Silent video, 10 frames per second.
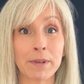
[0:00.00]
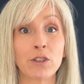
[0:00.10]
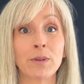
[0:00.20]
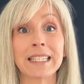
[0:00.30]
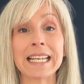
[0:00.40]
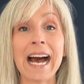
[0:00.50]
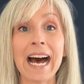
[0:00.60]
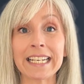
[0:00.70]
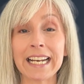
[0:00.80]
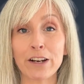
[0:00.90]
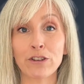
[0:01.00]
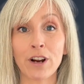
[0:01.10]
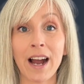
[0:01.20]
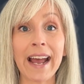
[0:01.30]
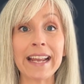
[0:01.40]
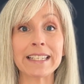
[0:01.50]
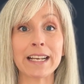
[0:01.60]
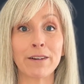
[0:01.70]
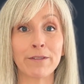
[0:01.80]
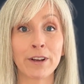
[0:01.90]
but you get to add an extra height
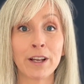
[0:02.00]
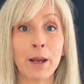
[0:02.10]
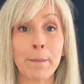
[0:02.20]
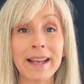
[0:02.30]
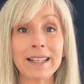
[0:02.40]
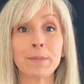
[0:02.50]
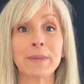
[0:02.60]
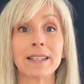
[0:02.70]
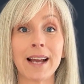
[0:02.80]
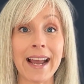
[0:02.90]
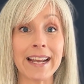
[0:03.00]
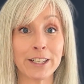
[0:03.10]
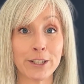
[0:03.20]
of basement height.